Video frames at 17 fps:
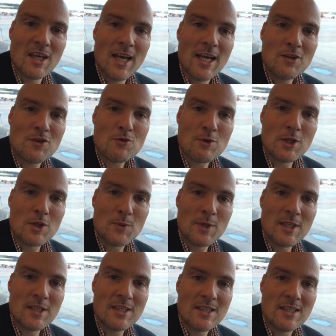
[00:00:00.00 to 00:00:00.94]

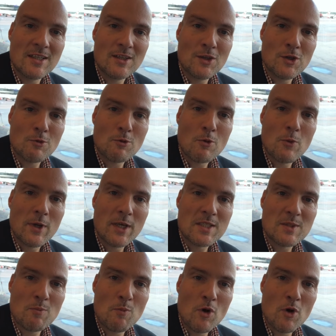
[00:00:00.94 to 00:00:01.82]
A320 Eurowings